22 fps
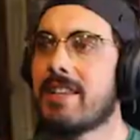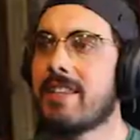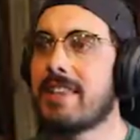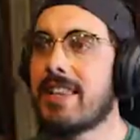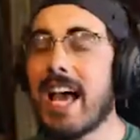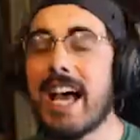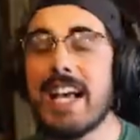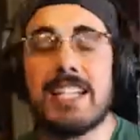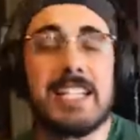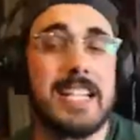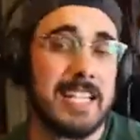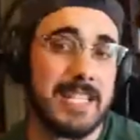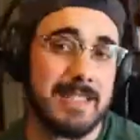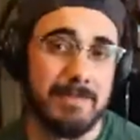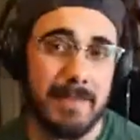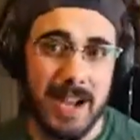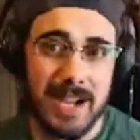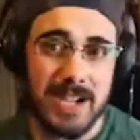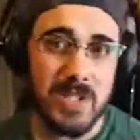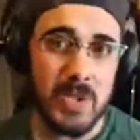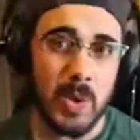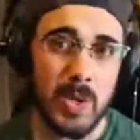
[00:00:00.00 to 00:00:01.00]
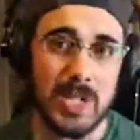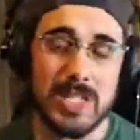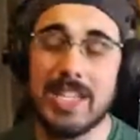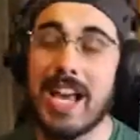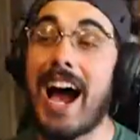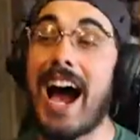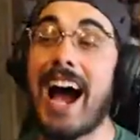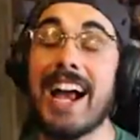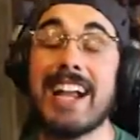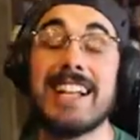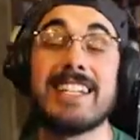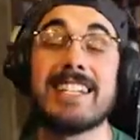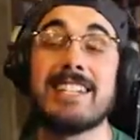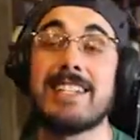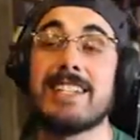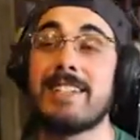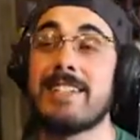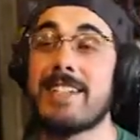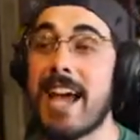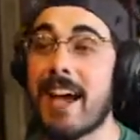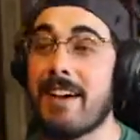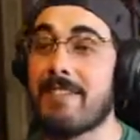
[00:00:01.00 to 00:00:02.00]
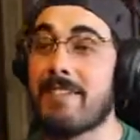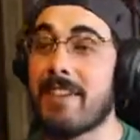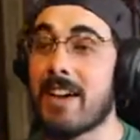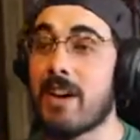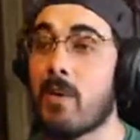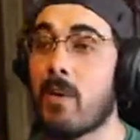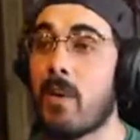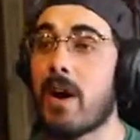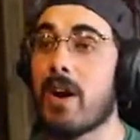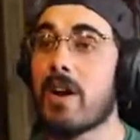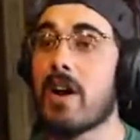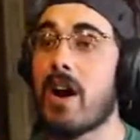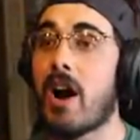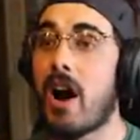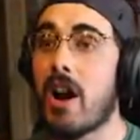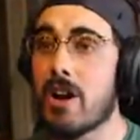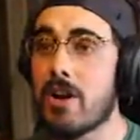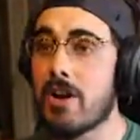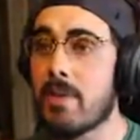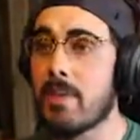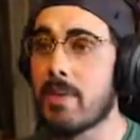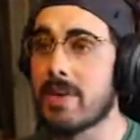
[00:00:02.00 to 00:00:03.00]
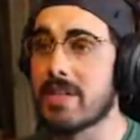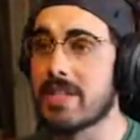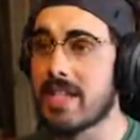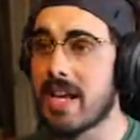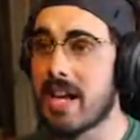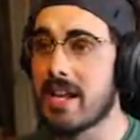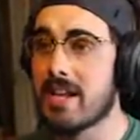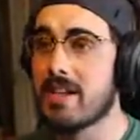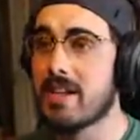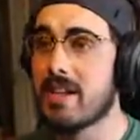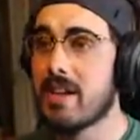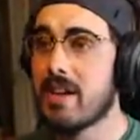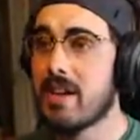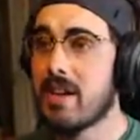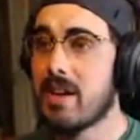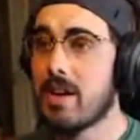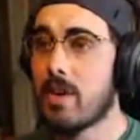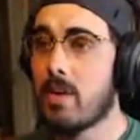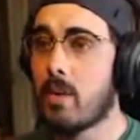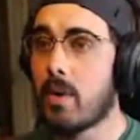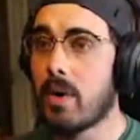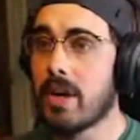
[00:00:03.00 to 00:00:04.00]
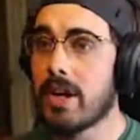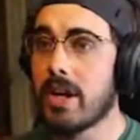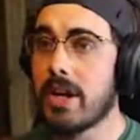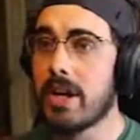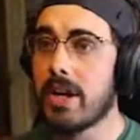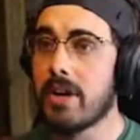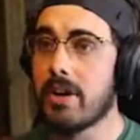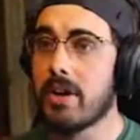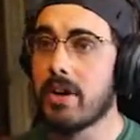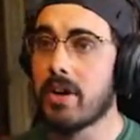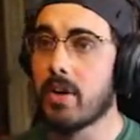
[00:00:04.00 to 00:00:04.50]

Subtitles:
that's just my choice. I definitely 100% want to hear